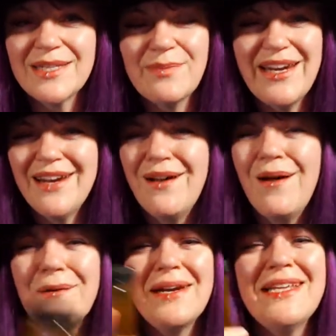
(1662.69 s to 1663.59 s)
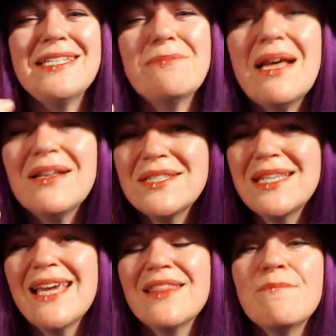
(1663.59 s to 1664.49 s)
but it already smells
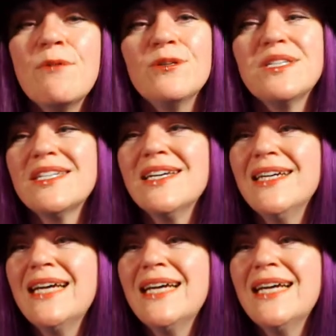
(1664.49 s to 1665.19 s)
like the most